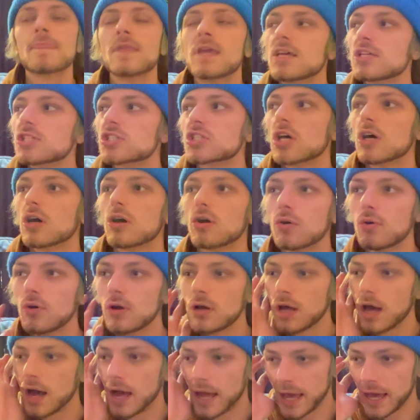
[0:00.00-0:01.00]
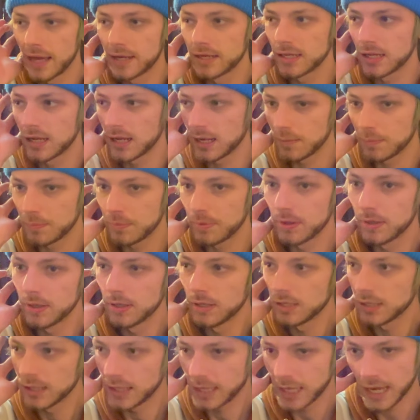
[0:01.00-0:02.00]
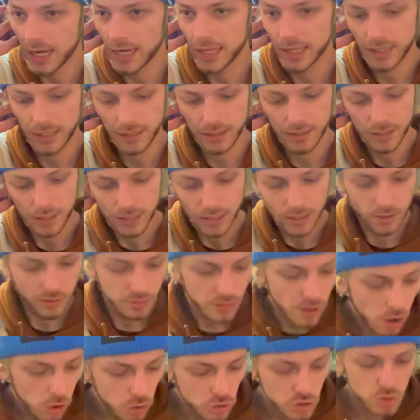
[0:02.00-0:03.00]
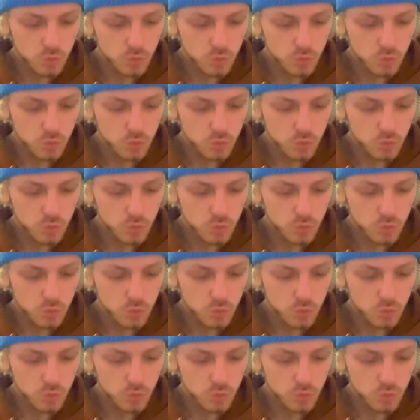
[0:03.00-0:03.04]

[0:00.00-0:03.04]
So I ended up getting those